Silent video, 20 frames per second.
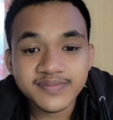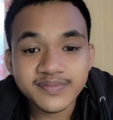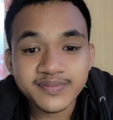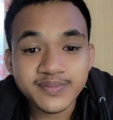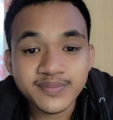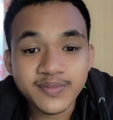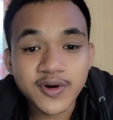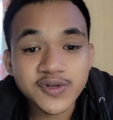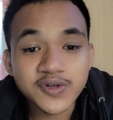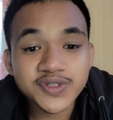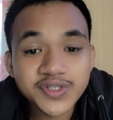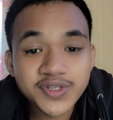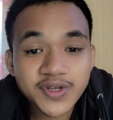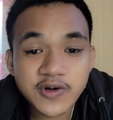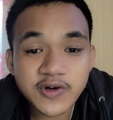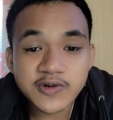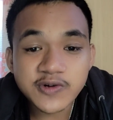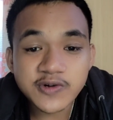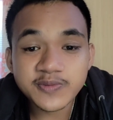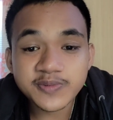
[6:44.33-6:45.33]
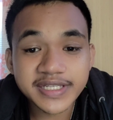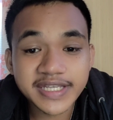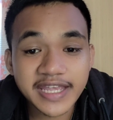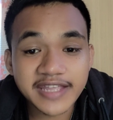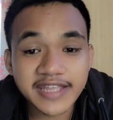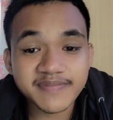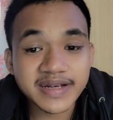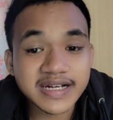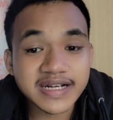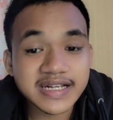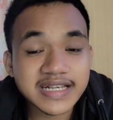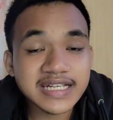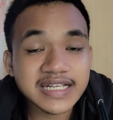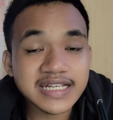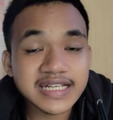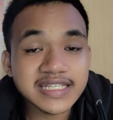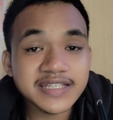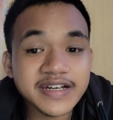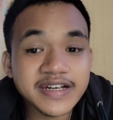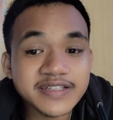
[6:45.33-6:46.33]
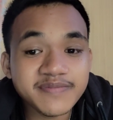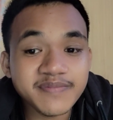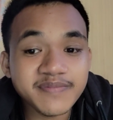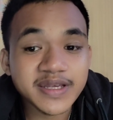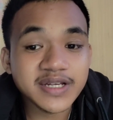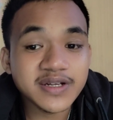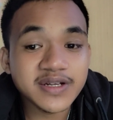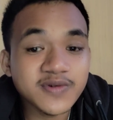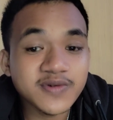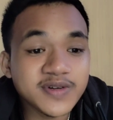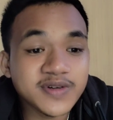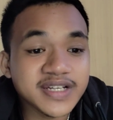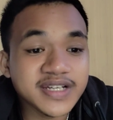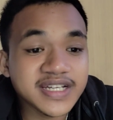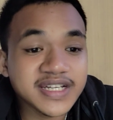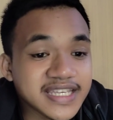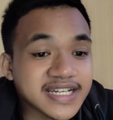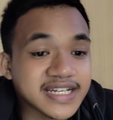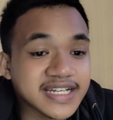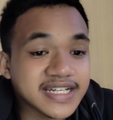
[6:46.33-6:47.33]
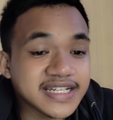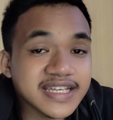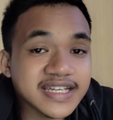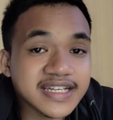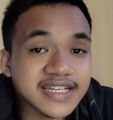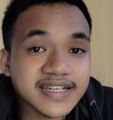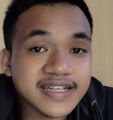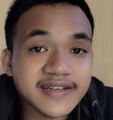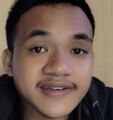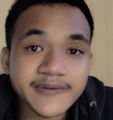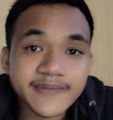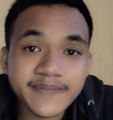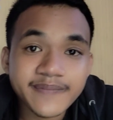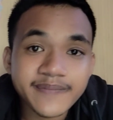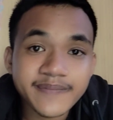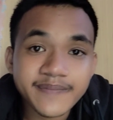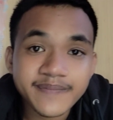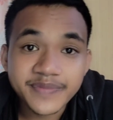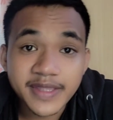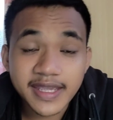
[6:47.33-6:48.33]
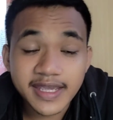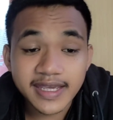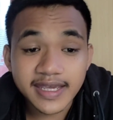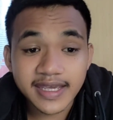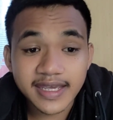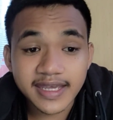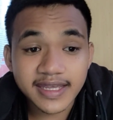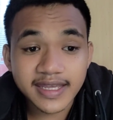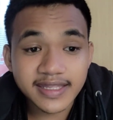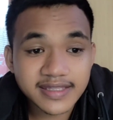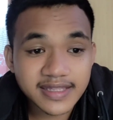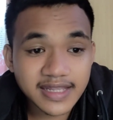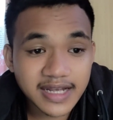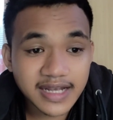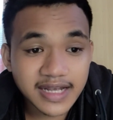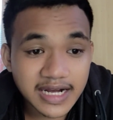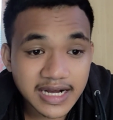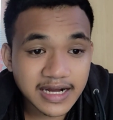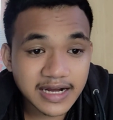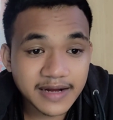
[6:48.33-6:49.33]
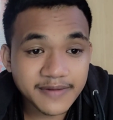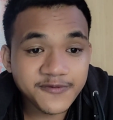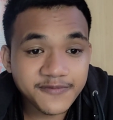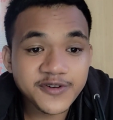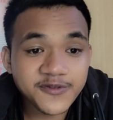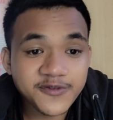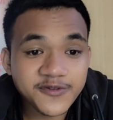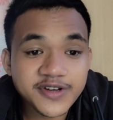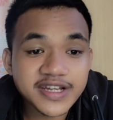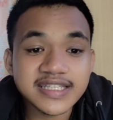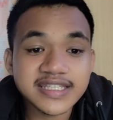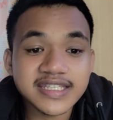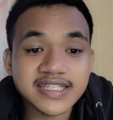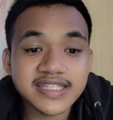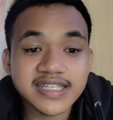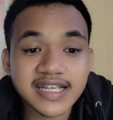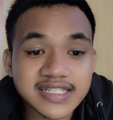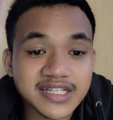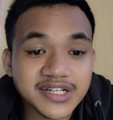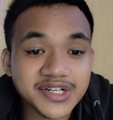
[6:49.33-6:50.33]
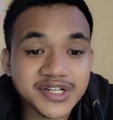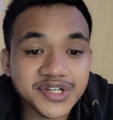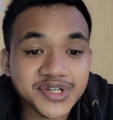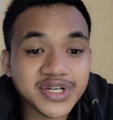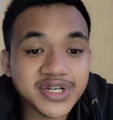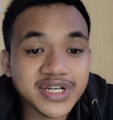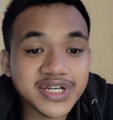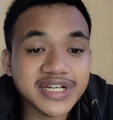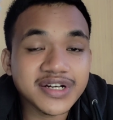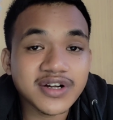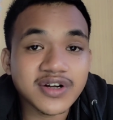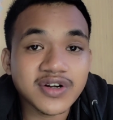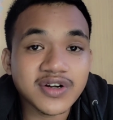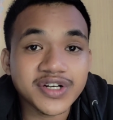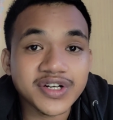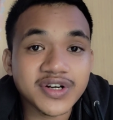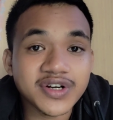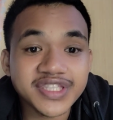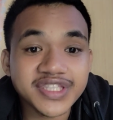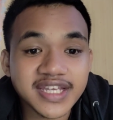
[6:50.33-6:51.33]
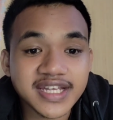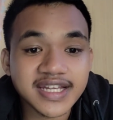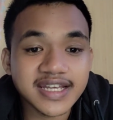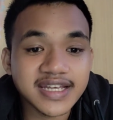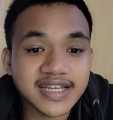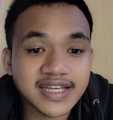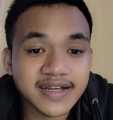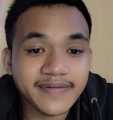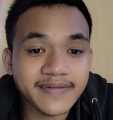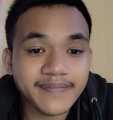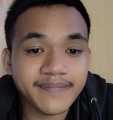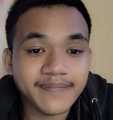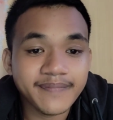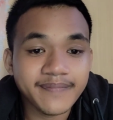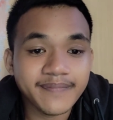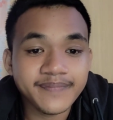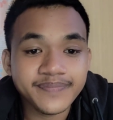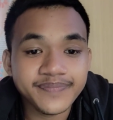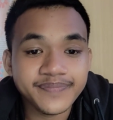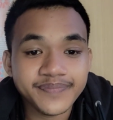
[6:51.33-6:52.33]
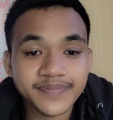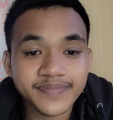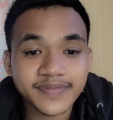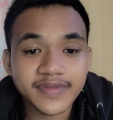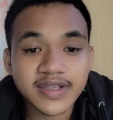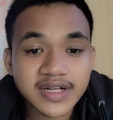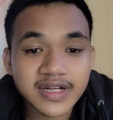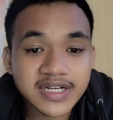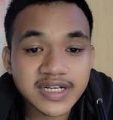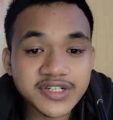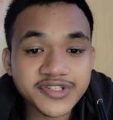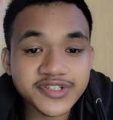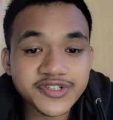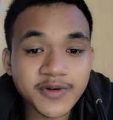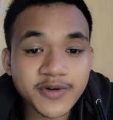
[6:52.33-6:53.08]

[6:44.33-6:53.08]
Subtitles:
Most soaps can be classified by cooking technique and appearance as they're clear or thick. Clear